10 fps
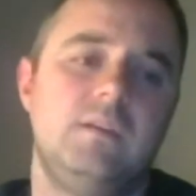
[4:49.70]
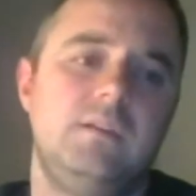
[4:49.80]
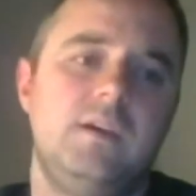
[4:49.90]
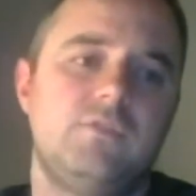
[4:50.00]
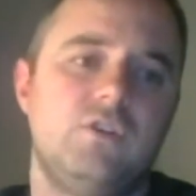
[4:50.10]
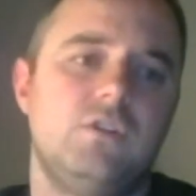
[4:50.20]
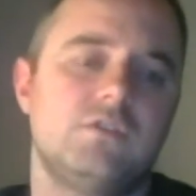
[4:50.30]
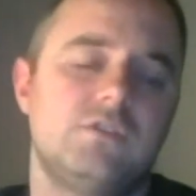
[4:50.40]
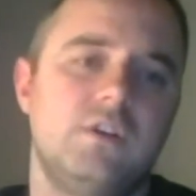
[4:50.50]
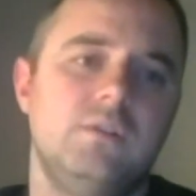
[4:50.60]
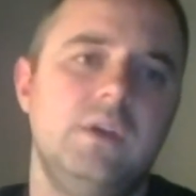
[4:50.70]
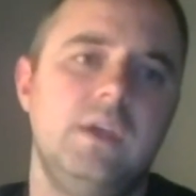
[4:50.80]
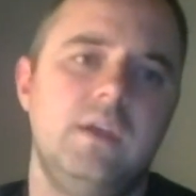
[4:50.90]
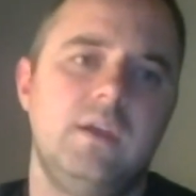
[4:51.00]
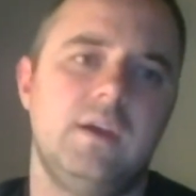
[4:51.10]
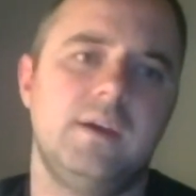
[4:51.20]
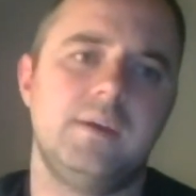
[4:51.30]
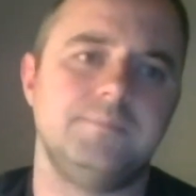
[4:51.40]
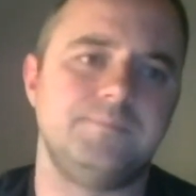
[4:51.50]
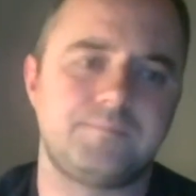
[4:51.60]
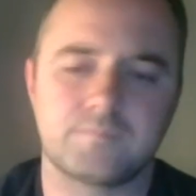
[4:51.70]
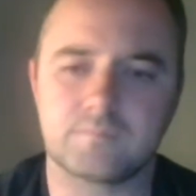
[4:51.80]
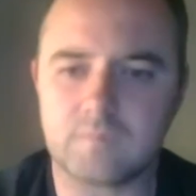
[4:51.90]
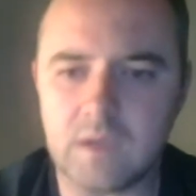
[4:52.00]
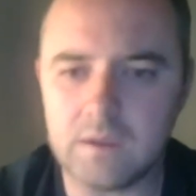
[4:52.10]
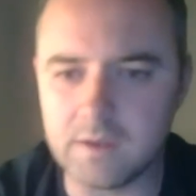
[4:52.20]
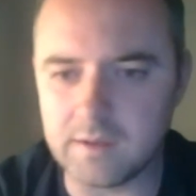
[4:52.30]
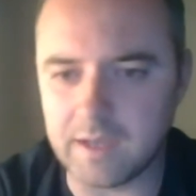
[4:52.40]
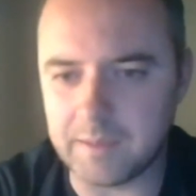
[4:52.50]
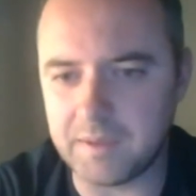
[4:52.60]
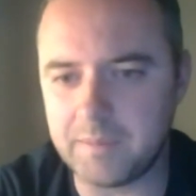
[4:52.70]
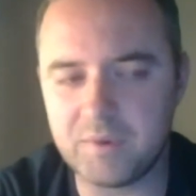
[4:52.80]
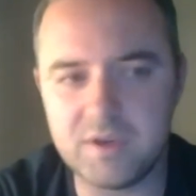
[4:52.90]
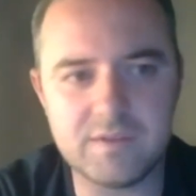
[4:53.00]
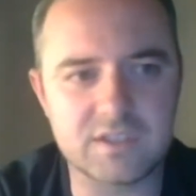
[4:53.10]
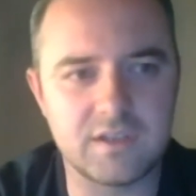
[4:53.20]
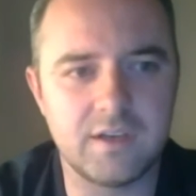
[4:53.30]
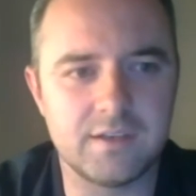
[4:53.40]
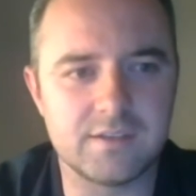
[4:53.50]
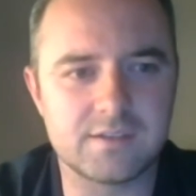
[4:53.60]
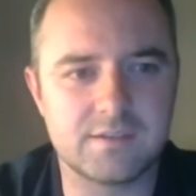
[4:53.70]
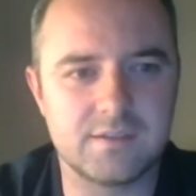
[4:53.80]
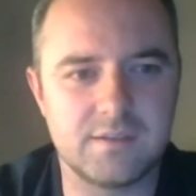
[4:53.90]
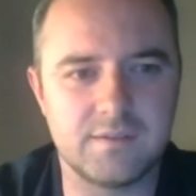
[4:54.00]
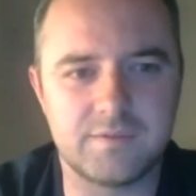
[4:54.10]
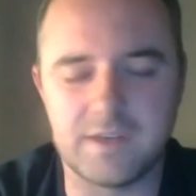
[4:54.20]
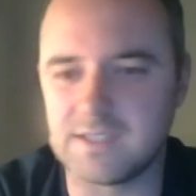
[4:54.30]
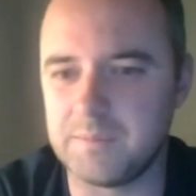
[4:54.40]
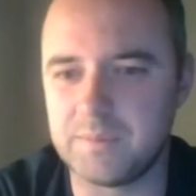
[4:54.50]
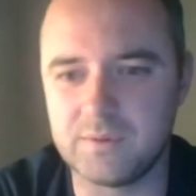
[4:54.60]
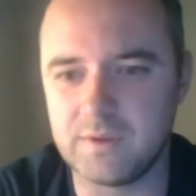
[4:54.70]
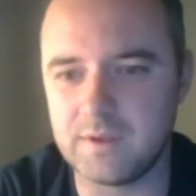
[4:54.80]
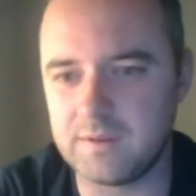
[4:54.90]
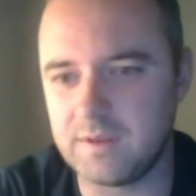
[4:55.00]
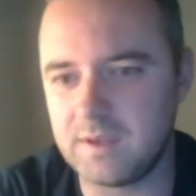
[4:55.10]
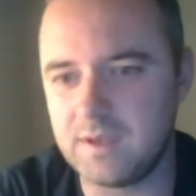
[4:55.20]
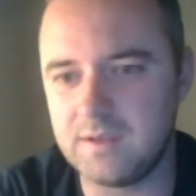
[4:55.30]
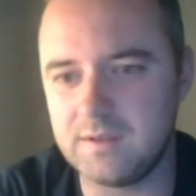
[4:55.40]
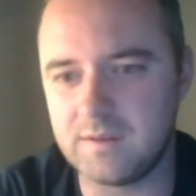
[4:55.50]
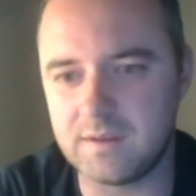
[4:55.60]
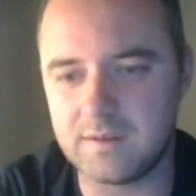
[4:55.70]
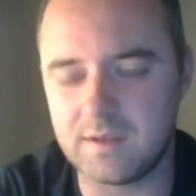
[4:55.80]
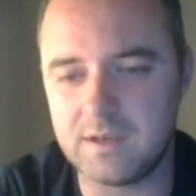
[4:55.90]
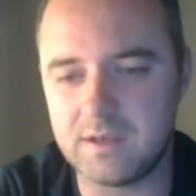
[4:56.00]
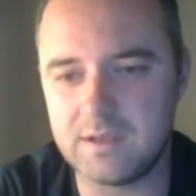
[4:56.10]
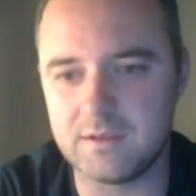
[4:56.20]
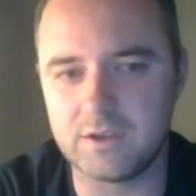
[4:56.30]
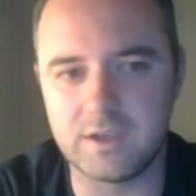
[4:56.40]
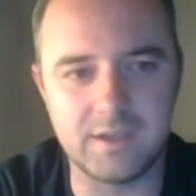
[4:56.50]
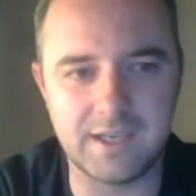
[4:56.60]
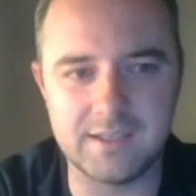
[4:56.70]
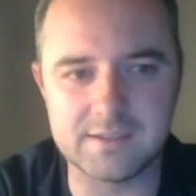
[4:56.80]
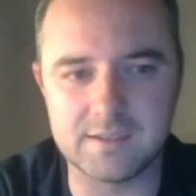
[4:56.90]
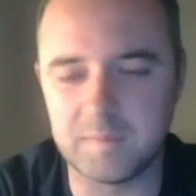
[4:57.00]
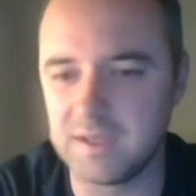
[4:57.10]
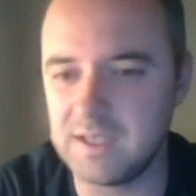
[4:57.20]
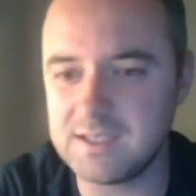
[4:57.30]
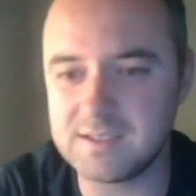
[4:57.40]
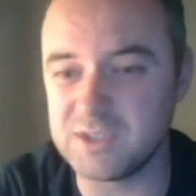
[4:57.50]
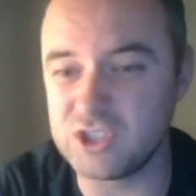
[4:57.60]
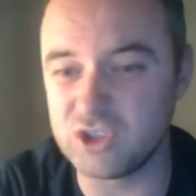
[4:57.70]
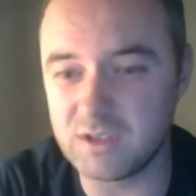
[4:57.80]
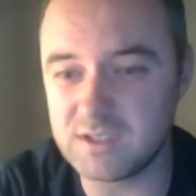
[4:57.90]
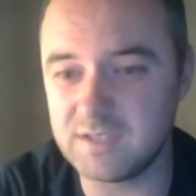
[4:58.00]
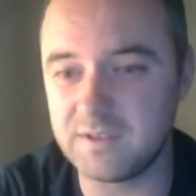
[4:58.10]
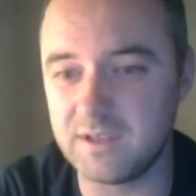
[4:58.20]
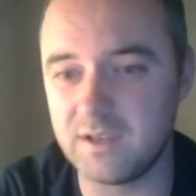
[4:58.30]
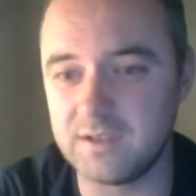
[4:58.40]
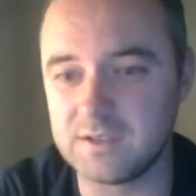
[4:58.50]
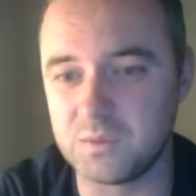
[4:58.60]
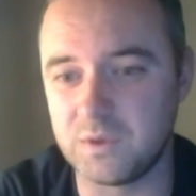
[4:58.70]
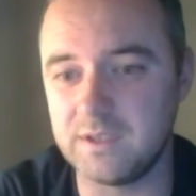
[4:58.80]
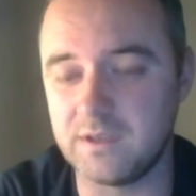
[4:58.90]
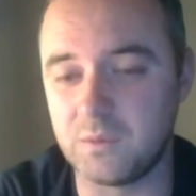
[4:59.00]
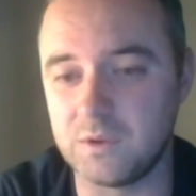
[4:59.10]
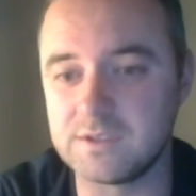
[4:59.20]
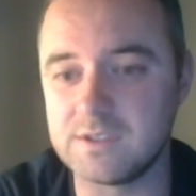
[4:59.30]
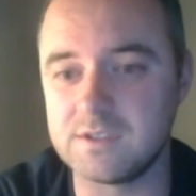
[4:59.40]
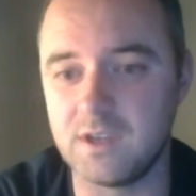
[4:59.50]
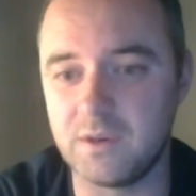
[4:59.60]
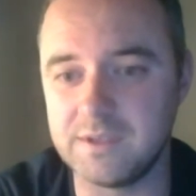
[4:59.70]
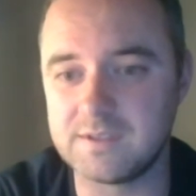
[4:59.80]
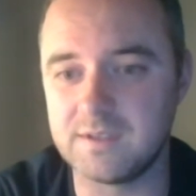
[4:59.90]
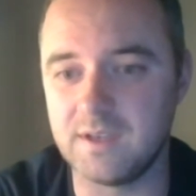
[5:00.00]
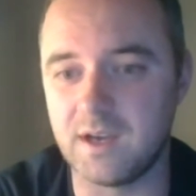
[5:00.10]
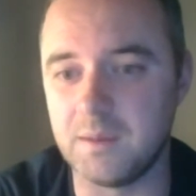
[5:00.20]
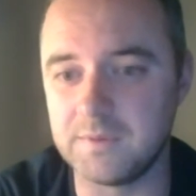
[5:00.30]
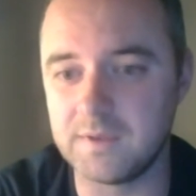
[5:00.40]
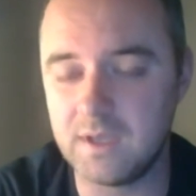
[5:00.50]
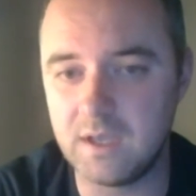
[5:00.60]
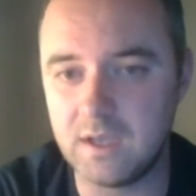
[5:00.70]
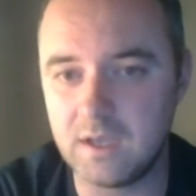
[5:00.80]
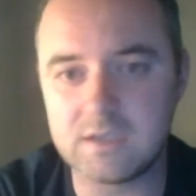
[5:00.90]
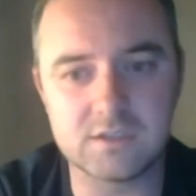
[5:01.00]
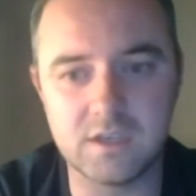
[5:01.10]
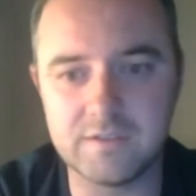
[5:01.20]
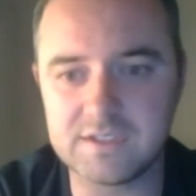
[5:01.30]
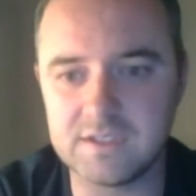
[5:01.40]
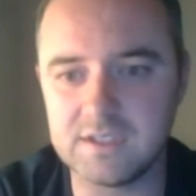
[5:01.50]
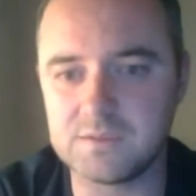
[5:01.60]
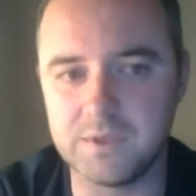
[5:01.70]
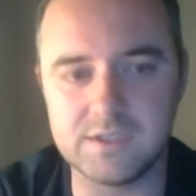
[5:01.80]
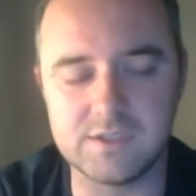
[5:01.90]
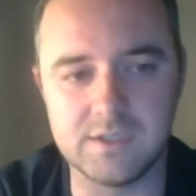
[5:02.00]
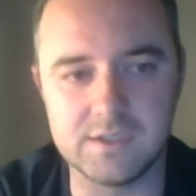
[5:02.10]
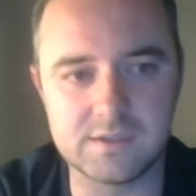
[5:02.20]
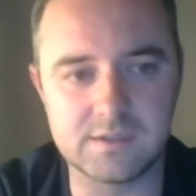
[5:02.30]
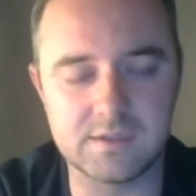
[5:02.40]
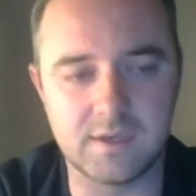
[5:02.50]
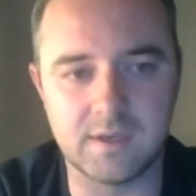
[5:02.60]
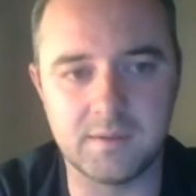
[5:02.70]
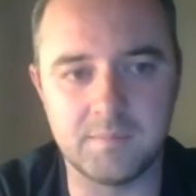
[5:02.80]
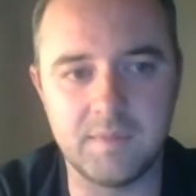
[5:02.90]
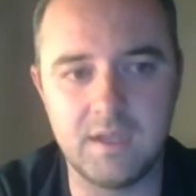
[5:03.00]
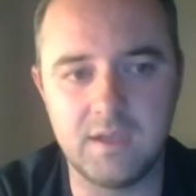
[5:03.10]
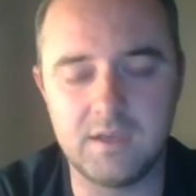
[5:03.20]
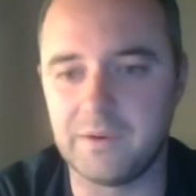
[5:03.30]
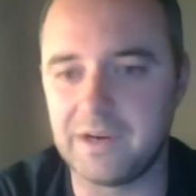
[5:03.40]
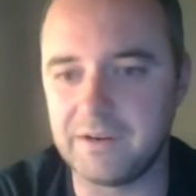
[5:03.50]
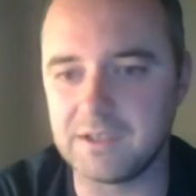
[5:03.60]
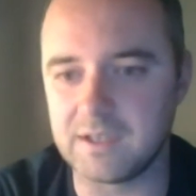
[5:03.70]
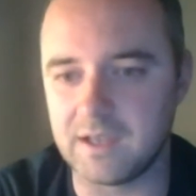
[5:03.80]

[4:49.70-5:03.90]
Yeah, of course. So um, the, our, our, previous learners, for example, that the, the, they they're looking at getting into the police. The majority of the learners want are wanting to go into the armed services, which is um, you know our